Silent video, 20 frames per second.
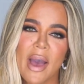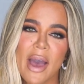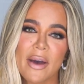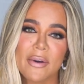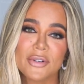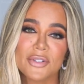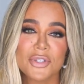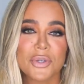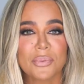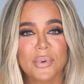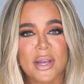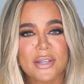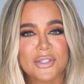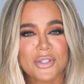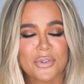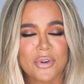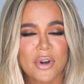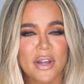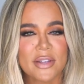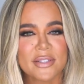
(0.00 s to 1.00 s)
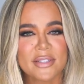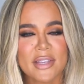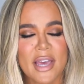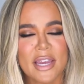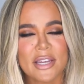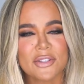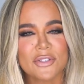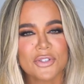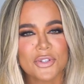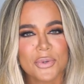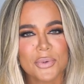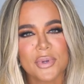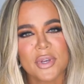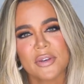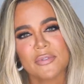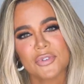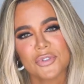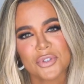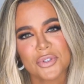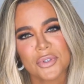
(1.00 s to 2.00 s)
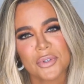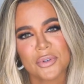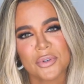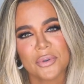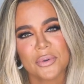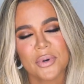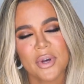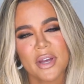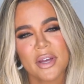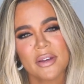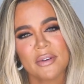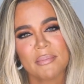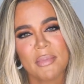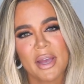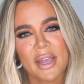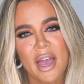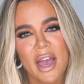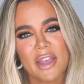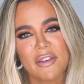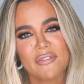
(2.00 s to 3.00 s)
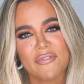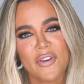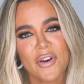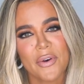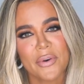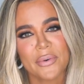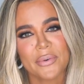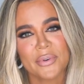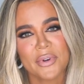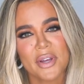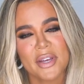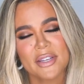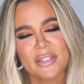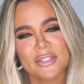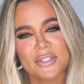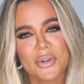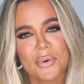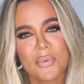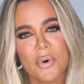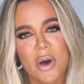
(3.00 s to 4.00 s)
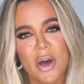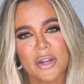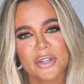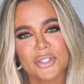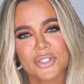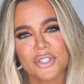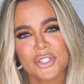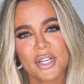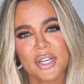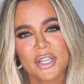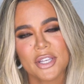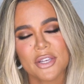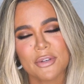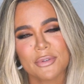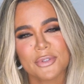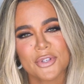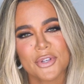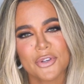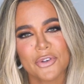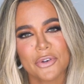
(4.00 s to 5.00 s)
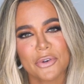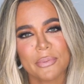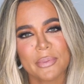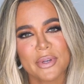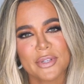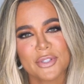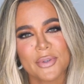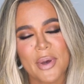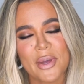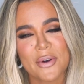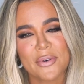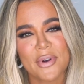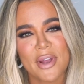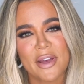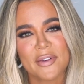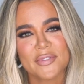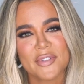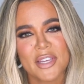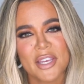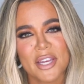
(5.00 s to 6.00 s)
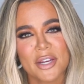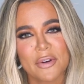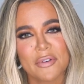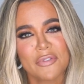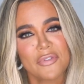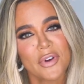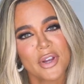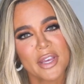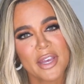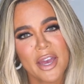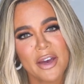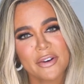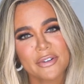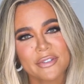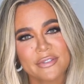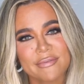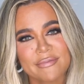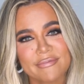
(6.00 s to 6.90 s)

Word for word: out to restaurants, I do give True my iPhone to watch YouTube so I don't have to hear a freak out.